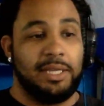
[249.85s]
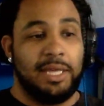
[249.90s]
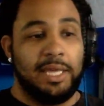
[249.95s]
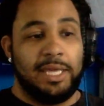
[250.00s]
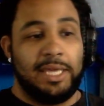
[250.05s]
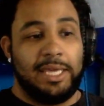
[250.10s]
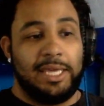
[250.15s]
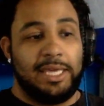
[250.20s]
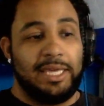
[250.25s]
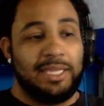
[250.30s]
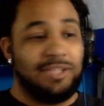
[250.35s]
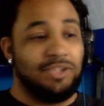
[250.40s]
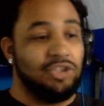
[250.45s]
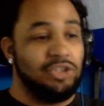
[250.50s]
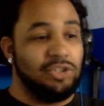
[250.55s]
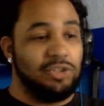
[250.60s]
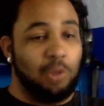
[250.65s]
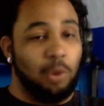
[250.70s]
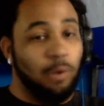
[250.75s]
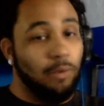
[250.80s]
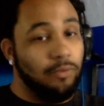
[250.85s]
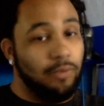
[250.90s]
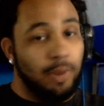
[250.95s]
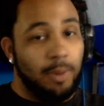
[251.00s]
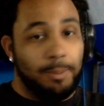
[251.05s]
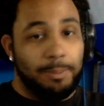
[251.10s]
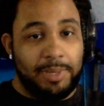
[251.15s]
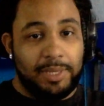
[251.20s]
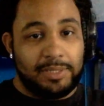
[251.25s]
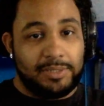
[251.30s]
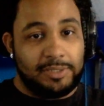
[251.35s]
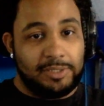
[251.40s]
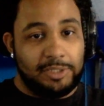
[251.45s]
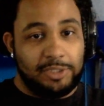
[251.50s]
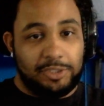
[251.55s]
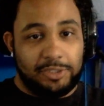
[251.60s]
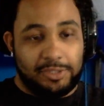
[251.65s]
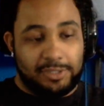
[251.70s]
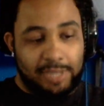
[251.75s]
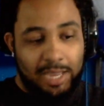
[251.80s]
it's just overall best to
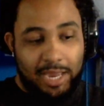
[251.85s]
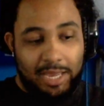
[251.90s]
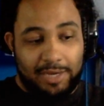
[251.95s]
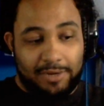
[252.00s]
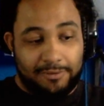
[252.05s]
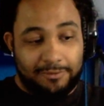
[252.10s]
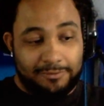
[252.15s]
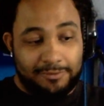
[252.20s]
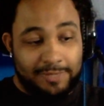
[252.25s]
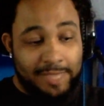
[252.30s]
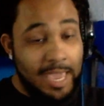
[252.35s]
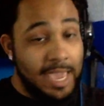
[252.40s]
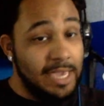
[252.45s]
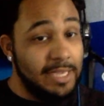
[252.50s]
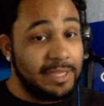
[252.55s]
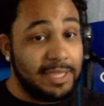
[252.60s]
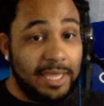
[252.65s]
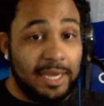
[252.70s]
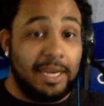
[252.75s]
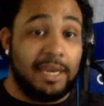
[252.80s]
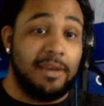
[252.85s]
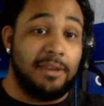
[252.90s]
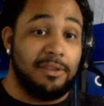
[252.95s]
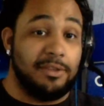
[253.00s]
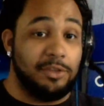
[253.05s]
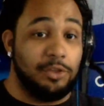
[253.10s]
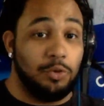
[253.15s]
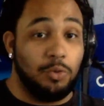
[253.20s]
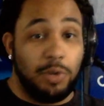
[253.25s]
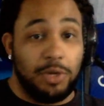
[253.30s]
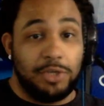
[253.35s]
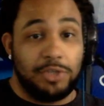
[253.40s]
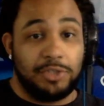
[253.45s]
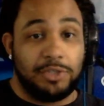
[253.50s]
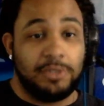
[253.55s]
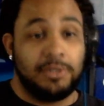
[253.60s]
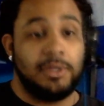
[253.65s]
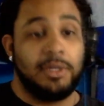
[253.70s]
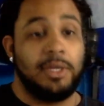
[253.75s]
just kind of take that out of the equation.